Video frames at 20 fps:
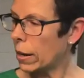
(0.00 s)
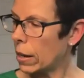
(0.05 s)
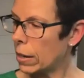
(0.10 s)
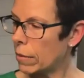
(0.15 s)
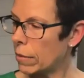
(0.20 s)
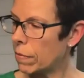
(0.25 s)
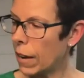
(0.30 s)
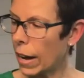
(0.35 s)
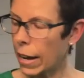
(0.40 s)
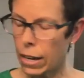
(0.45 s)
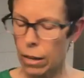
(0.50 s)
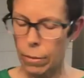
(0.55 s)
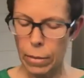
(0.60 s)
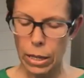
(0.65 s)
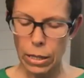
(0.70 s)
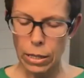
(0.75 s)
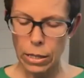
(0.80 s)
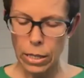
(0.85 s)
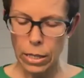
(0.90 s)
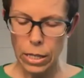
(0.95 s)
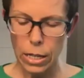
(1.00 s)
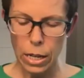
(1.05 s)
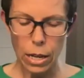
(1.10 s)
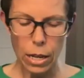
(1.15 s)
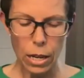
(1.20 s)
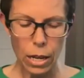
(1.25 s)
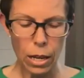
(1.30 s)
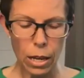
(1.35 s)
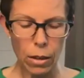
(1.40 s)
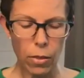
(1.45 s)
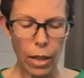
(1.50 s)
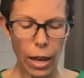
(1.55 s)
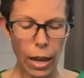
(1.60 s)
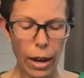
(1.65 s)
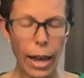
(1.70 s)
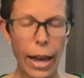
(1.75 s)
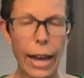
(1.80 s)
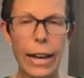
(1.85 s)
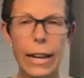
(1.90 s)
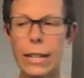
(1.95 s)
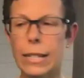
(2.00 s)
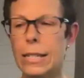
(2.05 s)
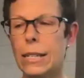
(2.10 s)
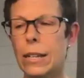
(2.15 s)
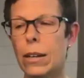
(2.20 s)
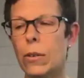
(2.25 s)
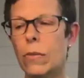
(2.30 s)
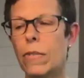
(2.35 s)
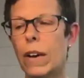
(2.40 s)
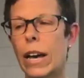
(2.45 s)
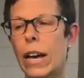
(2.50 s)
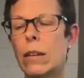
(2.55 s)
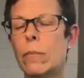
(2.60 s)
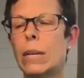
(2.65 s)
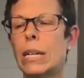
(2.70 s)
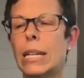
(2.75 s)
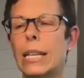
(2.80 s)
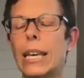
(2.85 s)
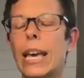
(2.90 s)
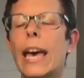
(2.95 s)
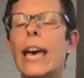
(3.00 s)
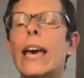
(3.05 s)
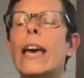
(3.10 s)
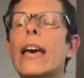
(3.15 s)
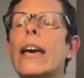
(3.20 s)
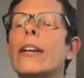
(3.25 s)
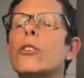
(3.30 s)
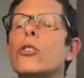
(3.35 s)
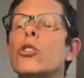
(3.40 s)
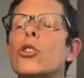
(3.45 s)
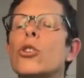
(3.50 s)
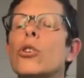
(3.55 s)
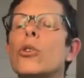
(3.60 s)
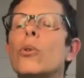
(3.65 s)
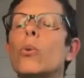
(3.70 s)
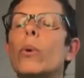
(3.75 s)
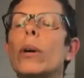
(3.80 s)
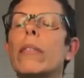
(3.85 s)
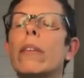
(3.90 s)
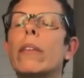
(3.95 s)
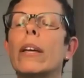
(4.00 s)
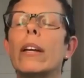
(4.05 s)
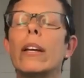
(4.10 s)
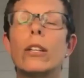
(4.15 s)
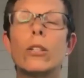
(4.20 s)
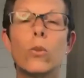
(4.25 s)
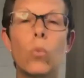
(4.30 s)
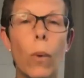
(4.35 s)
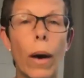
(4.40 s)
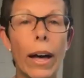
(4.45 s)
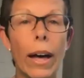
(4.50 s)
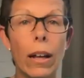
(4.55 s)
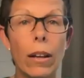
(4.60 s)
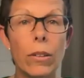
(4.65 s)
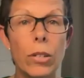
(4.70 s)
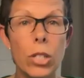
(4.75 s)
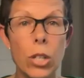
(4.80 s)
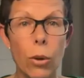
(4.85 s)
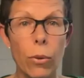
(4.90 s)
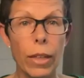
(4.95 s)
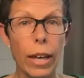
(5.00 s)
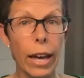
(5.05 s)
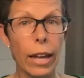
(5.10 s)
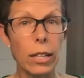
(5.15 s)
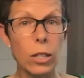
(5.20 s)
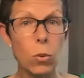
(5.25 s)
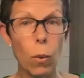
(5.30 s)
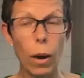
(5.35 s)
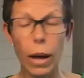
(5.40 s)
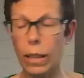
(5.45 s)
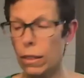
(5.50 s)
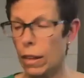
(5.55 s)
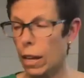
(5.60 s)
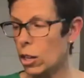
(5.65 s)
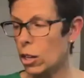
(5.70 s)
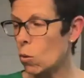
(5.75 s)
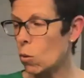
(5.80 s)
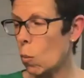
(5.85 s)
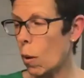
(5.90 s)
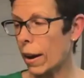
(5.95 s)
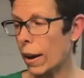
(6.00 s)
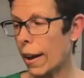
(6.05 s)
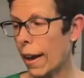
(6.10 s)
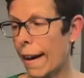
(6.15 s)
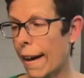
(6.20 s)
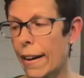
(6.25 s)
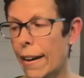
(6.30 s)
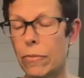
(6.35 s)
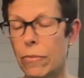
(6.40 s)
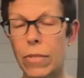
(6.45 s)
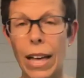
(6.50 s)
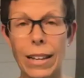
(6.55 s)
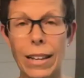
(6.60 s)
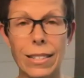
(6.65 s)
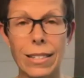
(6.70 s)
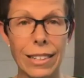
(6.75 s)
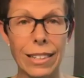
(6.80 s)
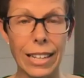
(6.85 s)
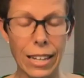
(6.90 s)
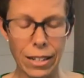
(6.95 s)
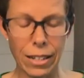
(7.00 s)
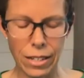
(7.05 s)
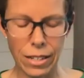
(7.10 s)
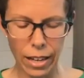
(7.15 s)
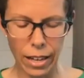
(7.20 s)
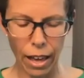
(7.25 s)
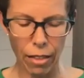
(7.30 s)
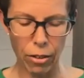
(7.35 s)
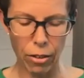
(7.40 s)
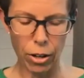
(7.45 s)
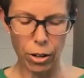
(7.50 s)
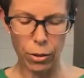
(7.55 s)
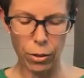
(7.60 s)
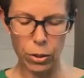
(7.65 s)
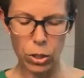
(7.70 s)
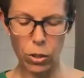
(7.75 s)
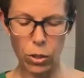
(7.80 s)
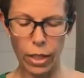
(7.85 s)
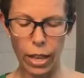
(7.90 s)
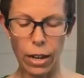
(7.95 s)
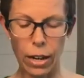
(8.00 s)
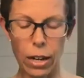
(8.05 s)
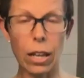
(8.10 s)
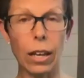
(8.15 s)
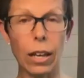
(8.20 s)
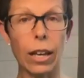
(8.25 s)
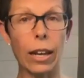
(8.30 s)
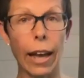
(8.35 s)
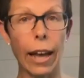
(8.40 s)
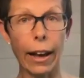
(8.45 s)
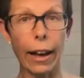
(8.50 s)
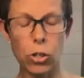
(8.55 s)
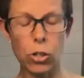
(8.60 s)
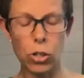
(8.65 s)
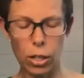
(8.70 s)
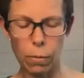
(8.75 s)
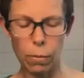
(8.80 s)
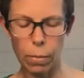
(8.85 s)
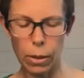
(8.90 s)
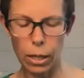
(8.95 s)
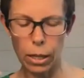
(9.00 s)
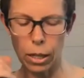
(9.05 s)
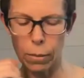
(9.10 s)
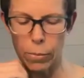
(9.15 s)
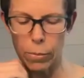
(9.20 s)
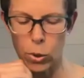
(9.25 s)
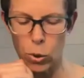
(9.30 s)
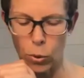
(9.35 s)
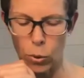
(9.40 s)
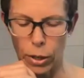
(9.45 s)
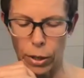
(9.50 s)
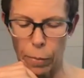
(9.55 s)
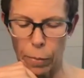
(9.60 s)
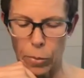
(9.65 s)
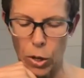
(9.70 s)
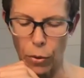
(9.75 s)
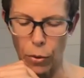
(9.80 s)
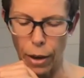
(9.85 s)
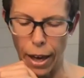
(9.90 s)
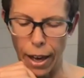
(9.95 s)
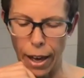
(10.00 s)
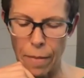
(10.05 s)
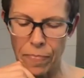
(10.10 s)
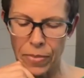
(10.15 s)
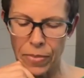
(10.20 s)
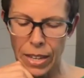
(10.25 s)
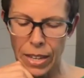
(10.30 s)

a vitamin D that has vitamin K2 with it as well. So that's one that you want to have that's linked together so that it can actually be absorbed, okay?